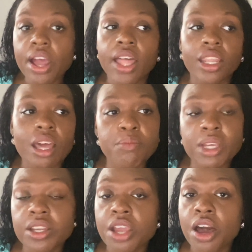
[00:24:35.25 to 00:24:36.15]
Let me
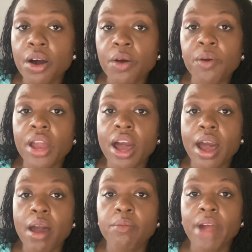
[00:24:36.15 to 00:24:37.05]
know
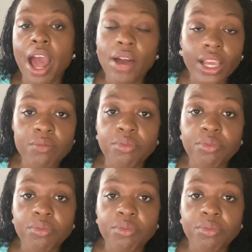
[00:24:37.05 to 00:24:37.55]
how I can